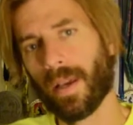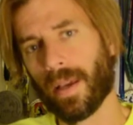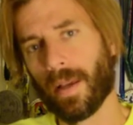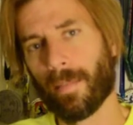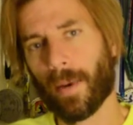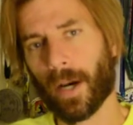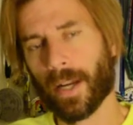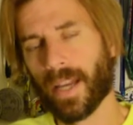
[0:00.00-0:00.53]

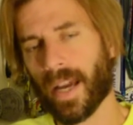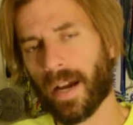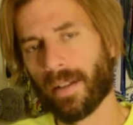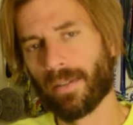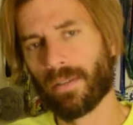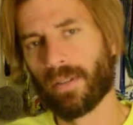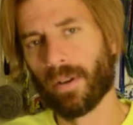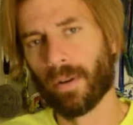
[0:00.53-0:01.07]
in
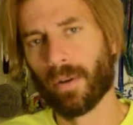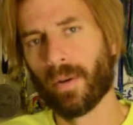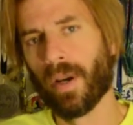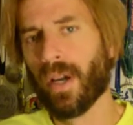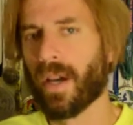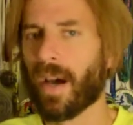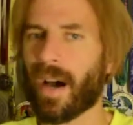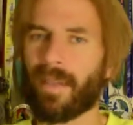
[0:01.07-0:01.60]
Marquette. So
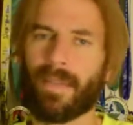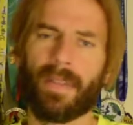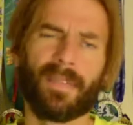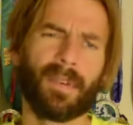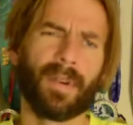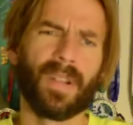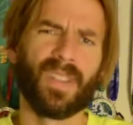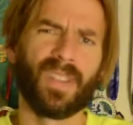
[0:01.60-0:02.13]
I've
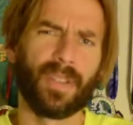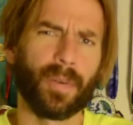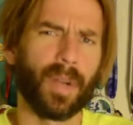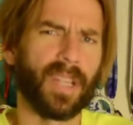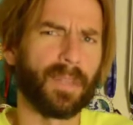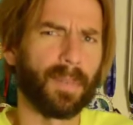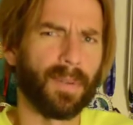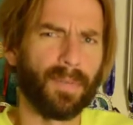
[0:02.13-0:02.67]
never run this
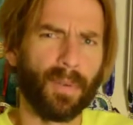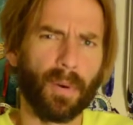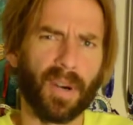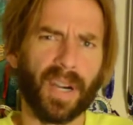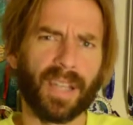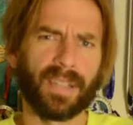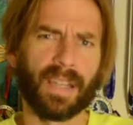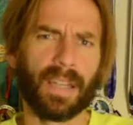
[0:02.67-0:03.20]
race
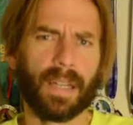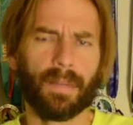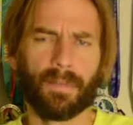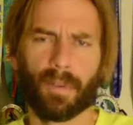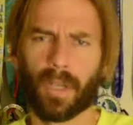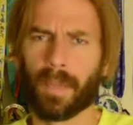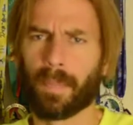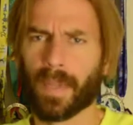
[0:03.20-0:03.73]
before. I signed up
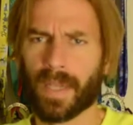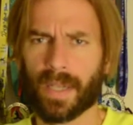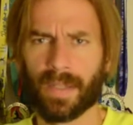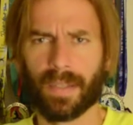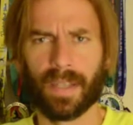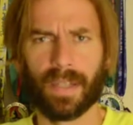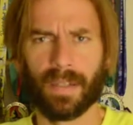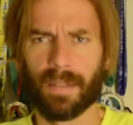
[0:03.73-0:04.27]
for it
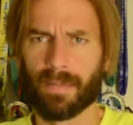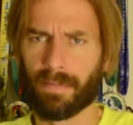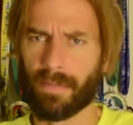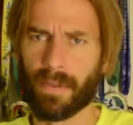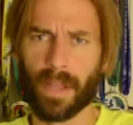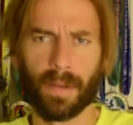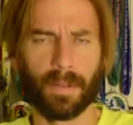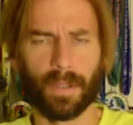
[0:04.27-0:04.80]
because it
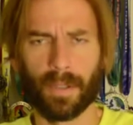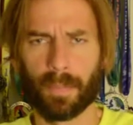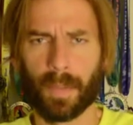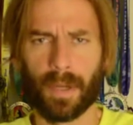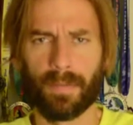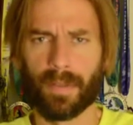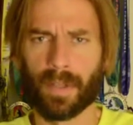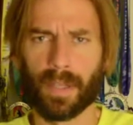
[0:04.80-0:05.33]
fit just
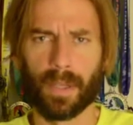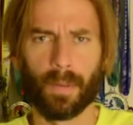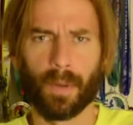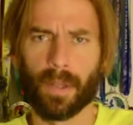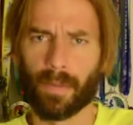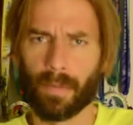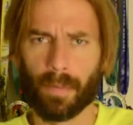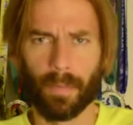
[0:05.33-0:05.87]
perfectly
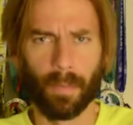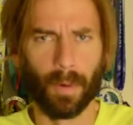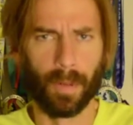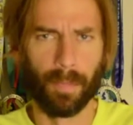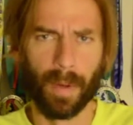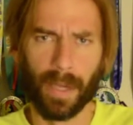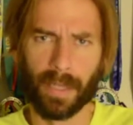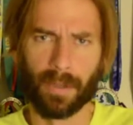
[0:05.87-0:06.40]
with
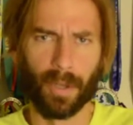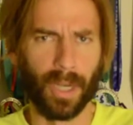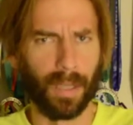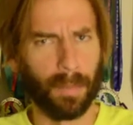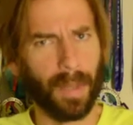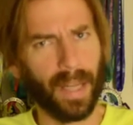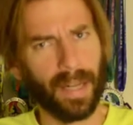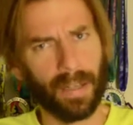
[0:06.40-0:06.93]
what my
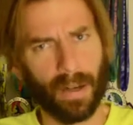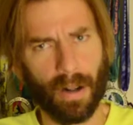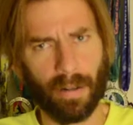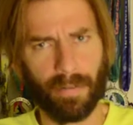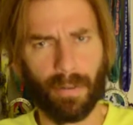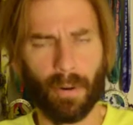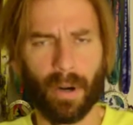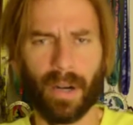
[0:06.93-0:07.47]
training plan
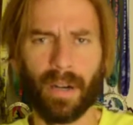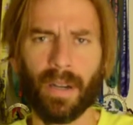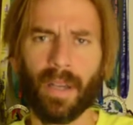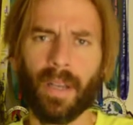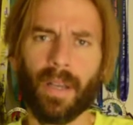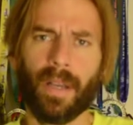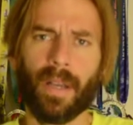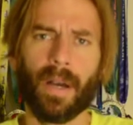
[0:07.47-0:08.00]
called for.
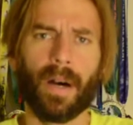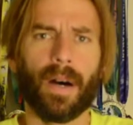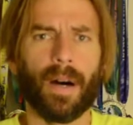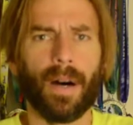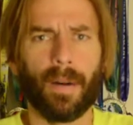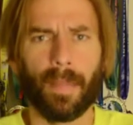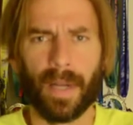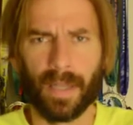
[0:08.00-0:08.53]

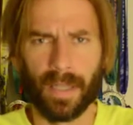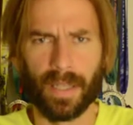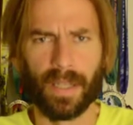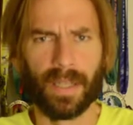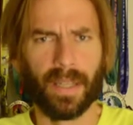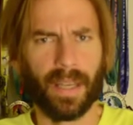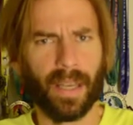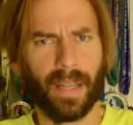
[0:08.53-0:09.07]
I
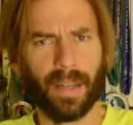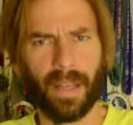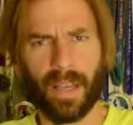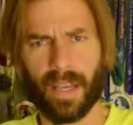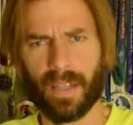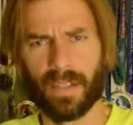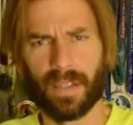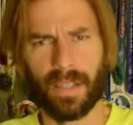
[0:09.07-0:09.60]
needed an
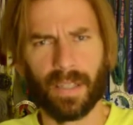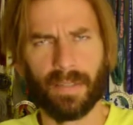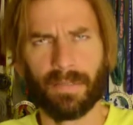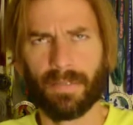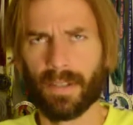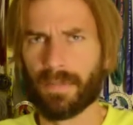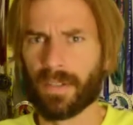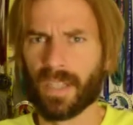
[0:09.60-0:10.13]
8 to
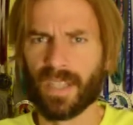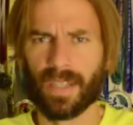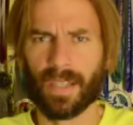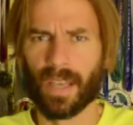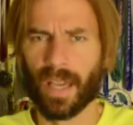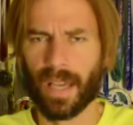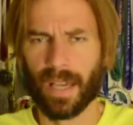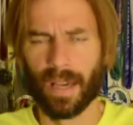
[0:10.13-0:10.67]

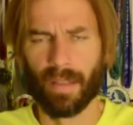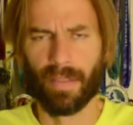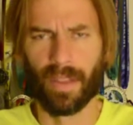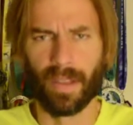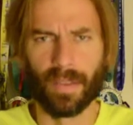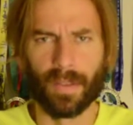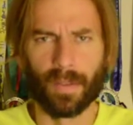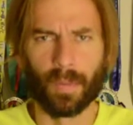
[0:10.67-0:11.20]
15K, I
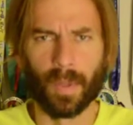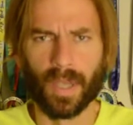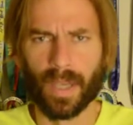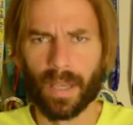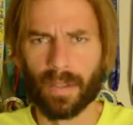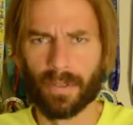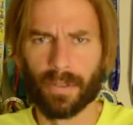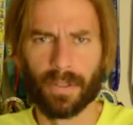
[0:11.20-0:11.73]
think, this
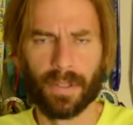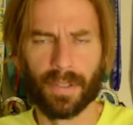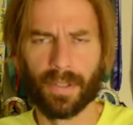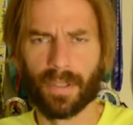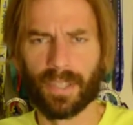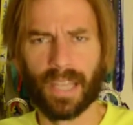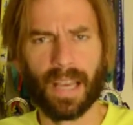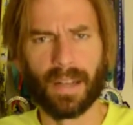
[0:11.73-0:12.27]
weekend, so this
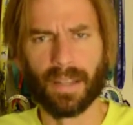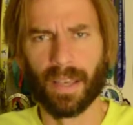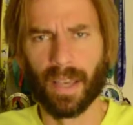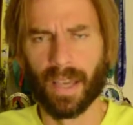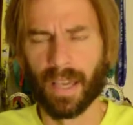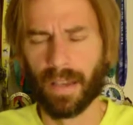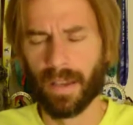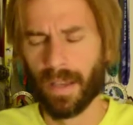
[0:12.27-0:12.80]
is
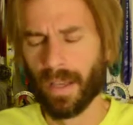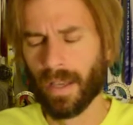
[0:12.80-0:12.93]
10K.